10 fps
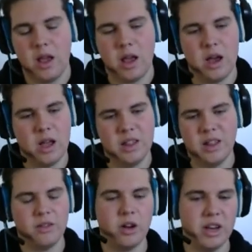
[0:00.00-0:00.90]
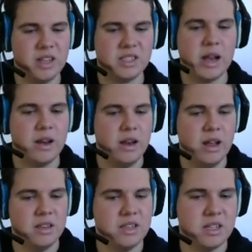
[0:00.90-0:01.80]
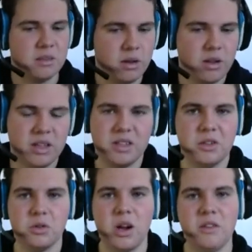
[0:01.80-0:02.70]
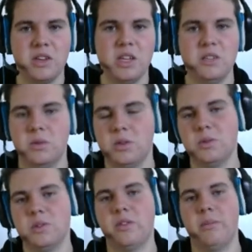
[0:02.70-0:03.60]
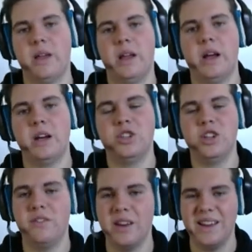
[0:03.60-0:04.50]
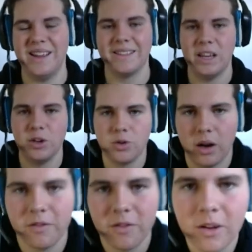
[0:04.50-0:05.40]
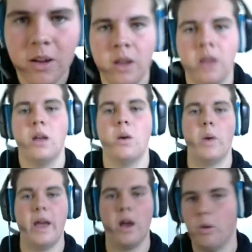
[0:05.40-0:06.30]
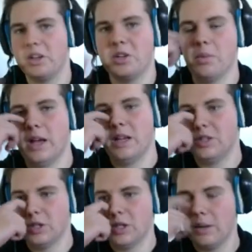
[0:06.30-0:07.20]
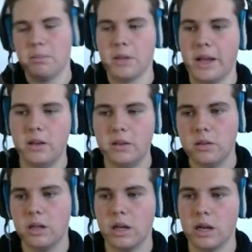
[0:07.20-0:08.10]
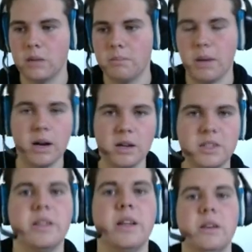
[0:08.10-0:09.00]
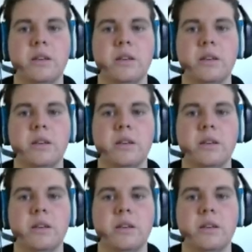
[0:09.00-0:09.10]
And then they've got Insanity and Decibel as their draftees, which was from that Gfinity Elite Draft, where a whole bunch of players just like played pugs and then